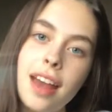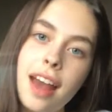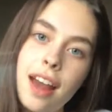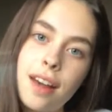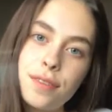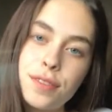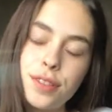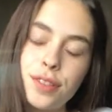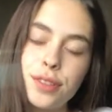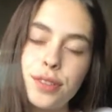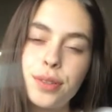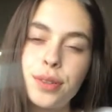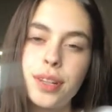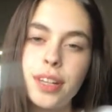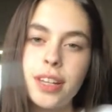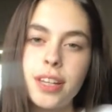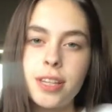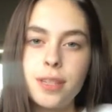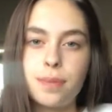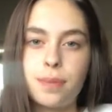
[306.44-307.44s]
After
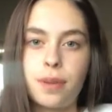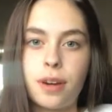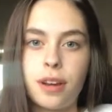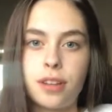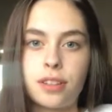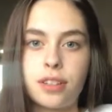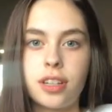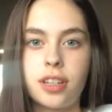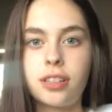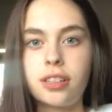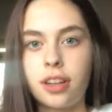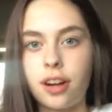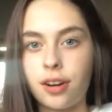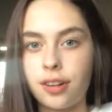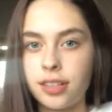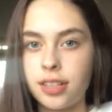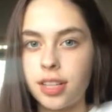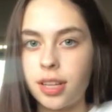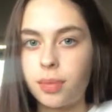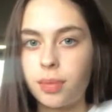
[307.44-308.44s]
doing this project,
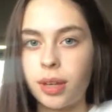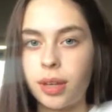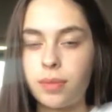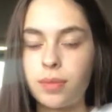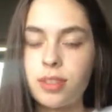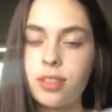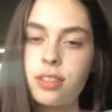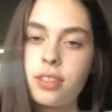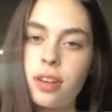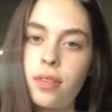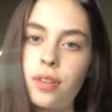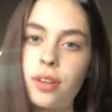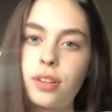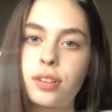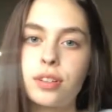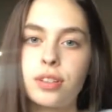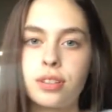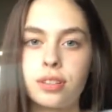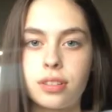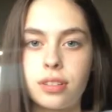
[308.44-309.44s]
our team came to several
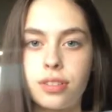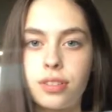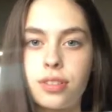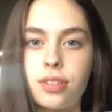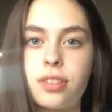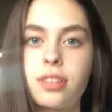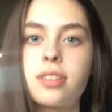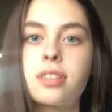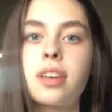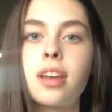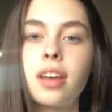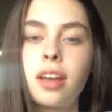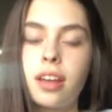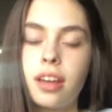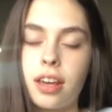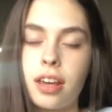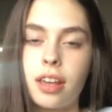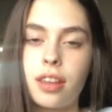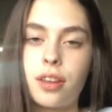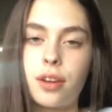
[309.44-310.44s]
conclusions,
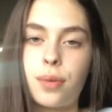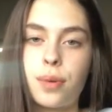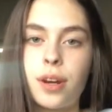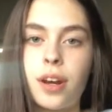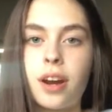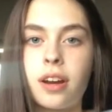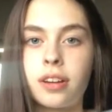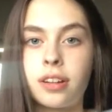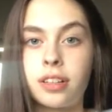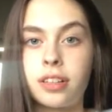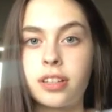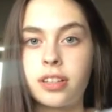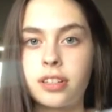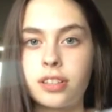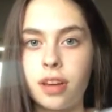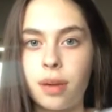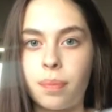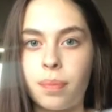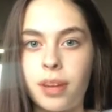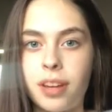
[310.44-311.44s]
either regarding the
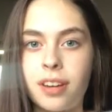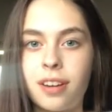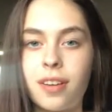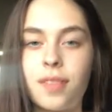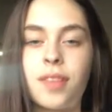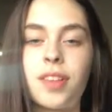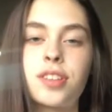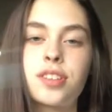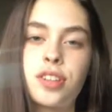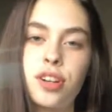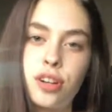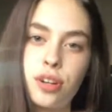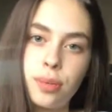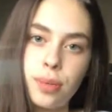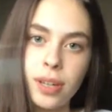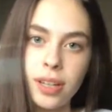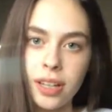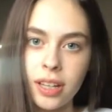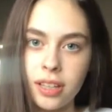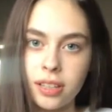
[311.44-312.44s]
topic of the
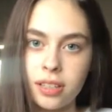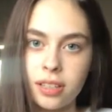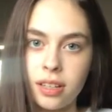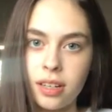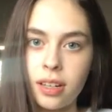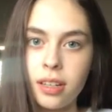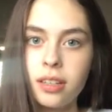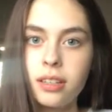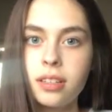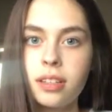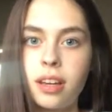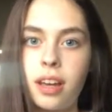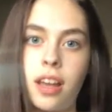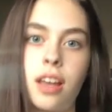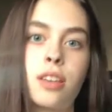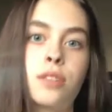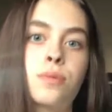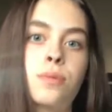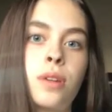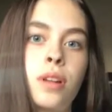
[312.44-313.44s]
Chernobyl incident
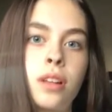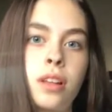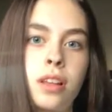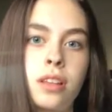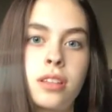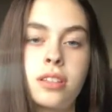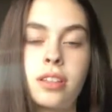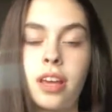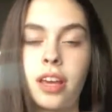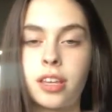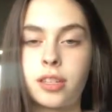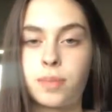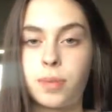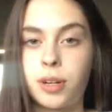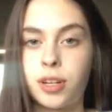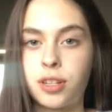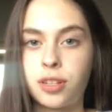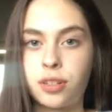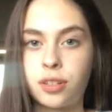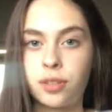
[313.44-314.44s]
as well as
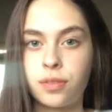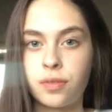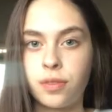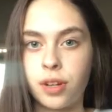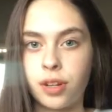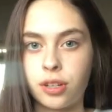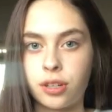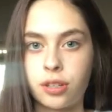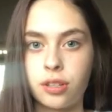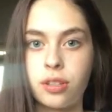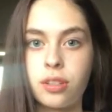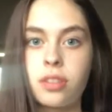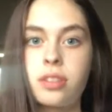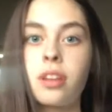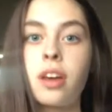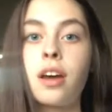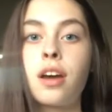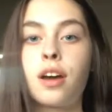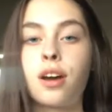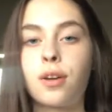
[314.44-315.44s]
exponential functions
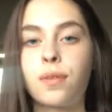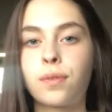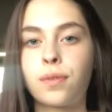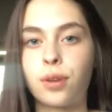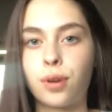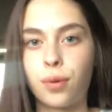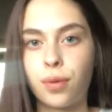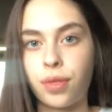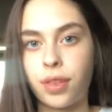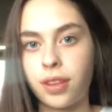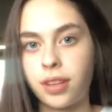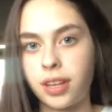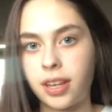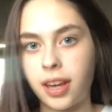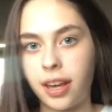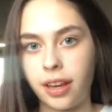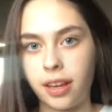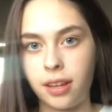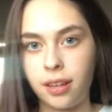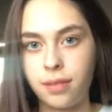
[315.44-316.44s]
of growth and
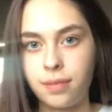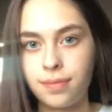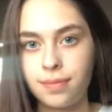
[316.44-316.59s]
decay.